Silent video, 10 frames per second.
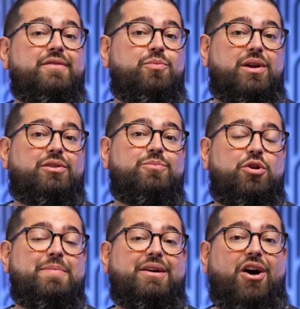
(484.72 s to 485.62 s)
If you want to learn more
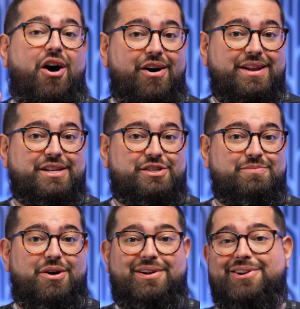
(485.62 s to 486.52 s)
about Audience
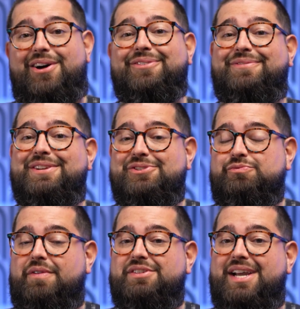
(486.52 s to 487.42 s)
Mode and all the features
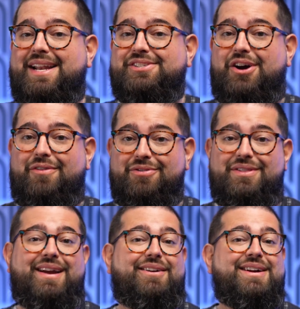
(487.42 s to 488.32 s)
Riverside has to offer
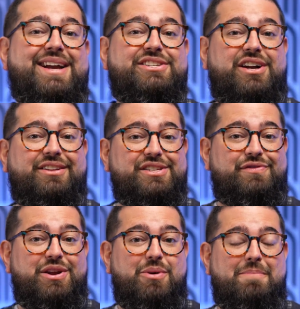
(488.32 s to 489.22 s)
there, check out this
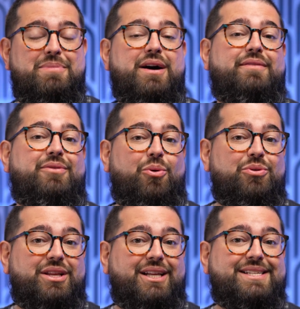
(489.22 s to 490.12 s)
video above
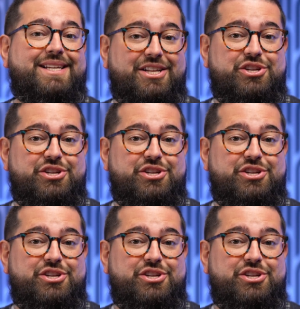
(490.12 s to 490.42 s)
or the links in the